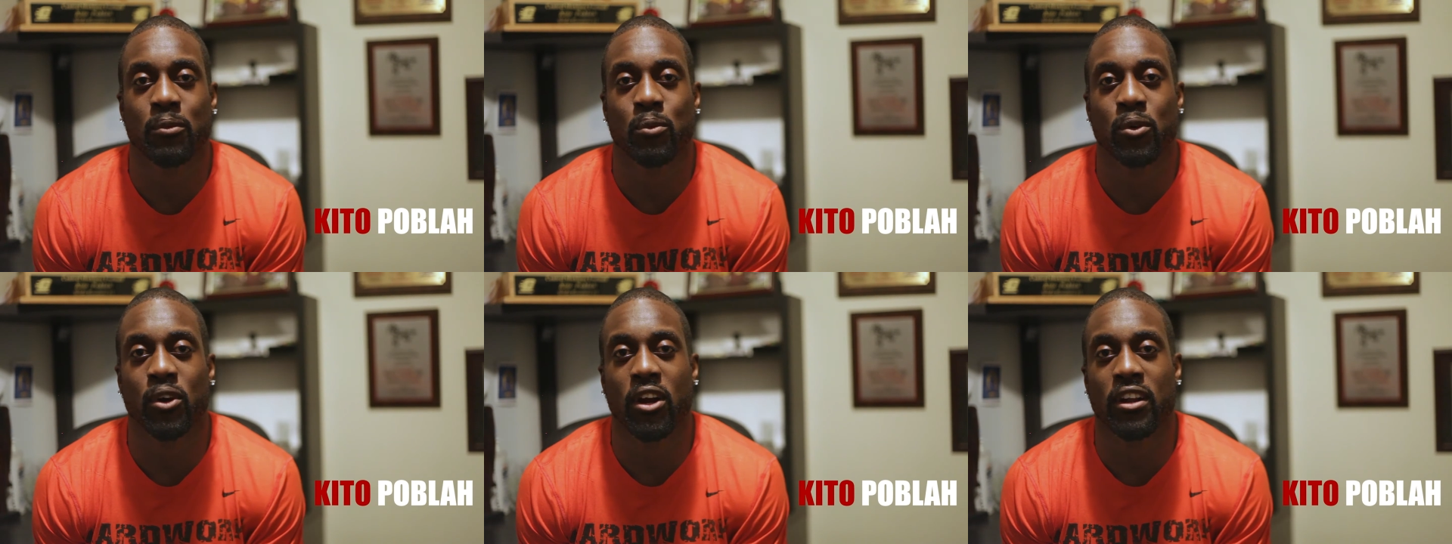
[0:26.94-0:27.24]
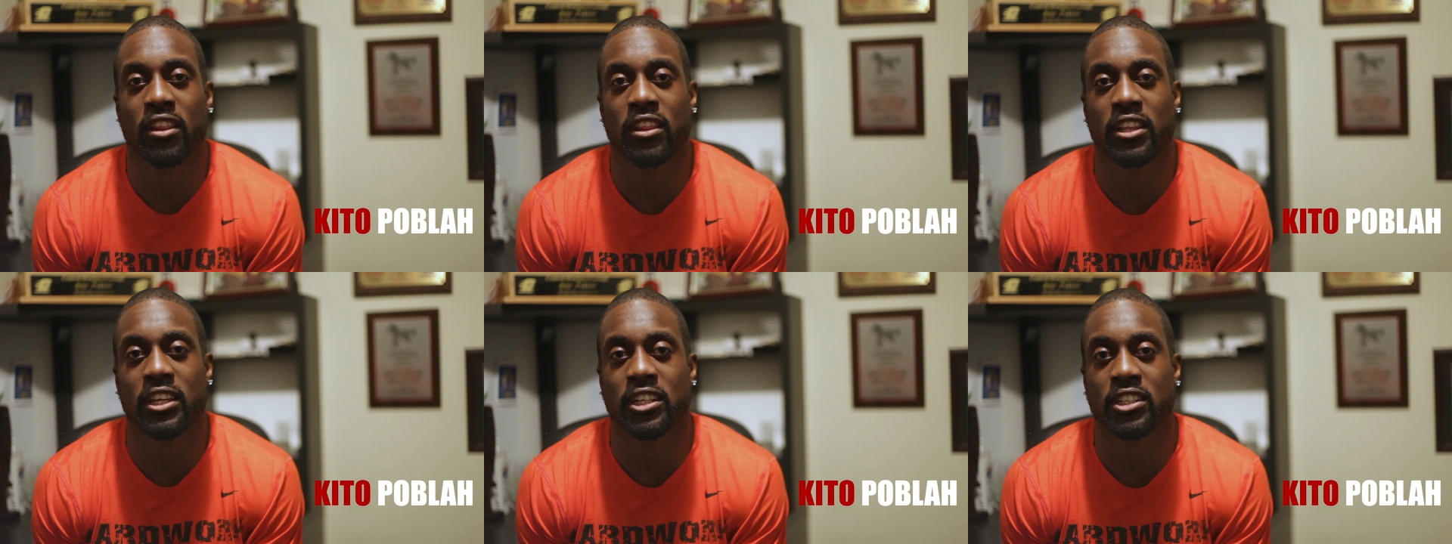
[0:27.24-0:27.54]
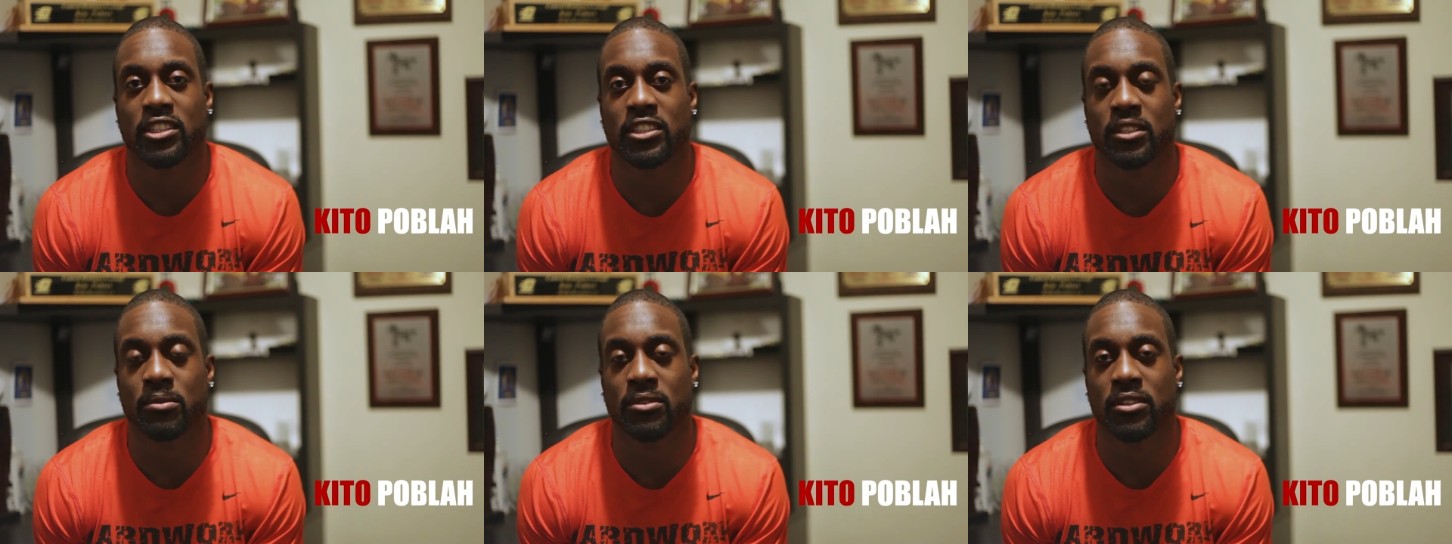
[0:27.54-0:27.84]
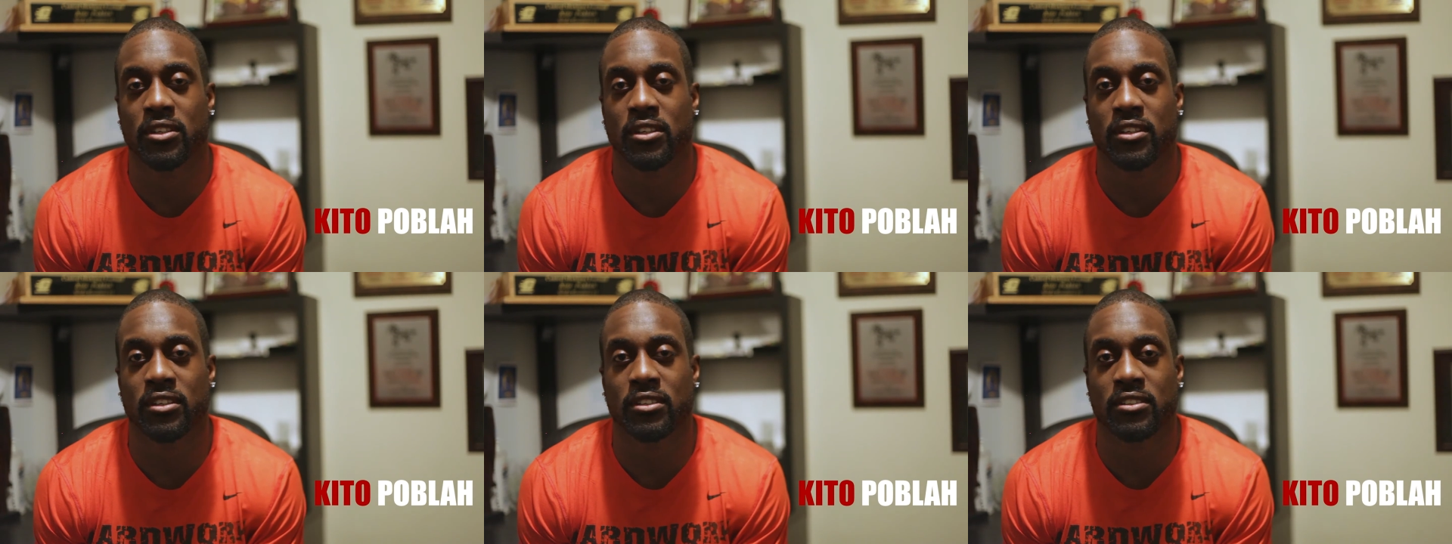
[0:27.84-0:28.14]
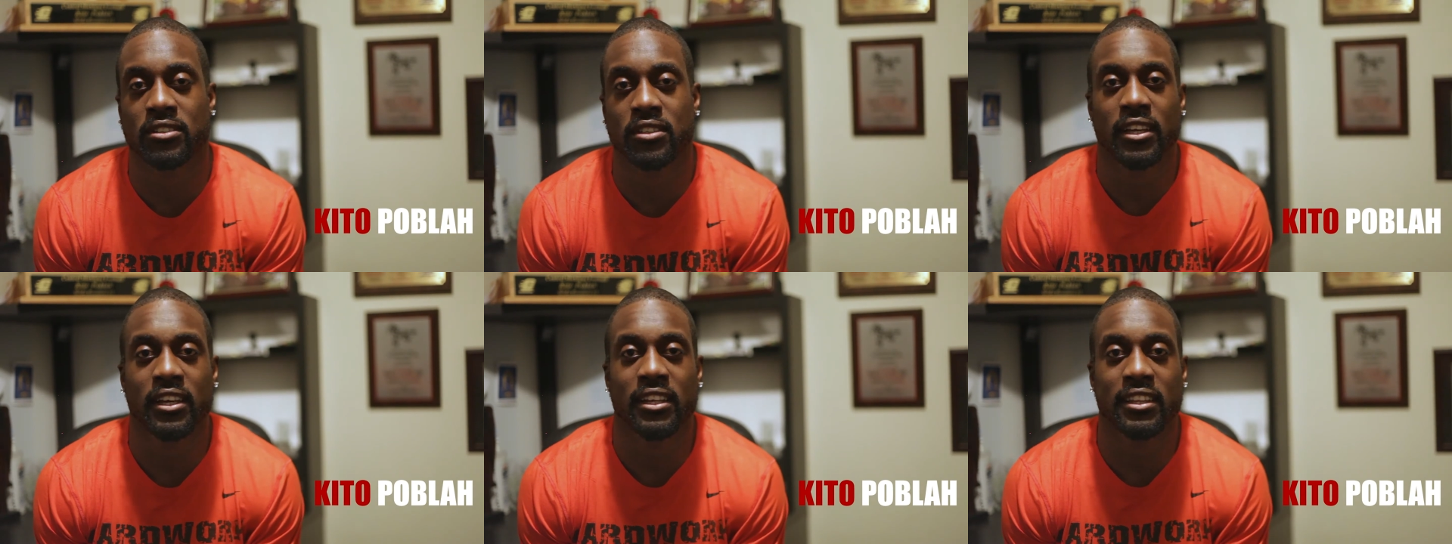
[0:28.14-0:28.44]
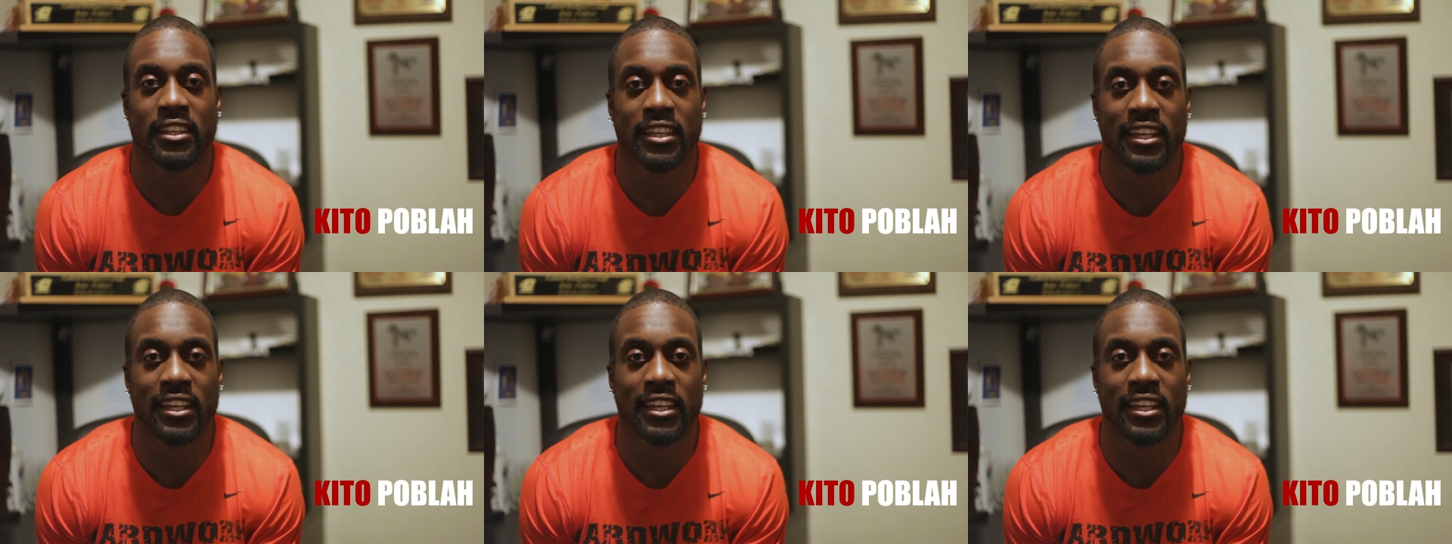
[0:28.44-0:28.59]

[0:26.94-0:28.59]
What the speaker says: and we're on a leadership series. And